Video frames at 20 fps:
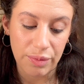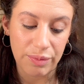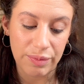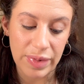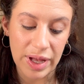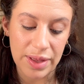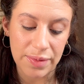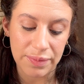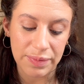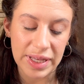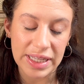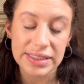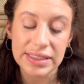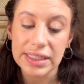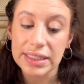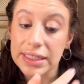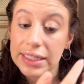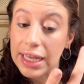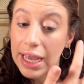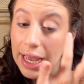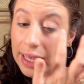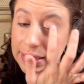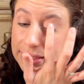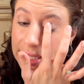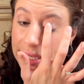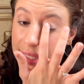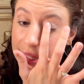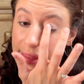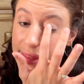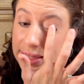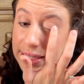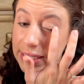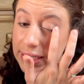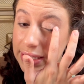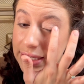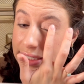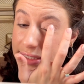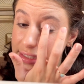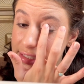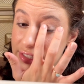But basically, I like the
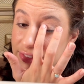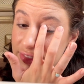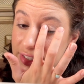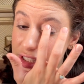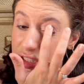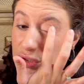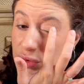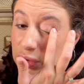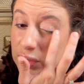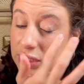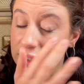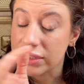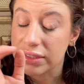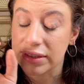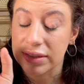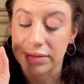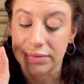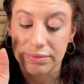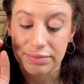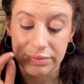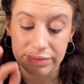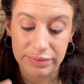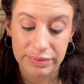individual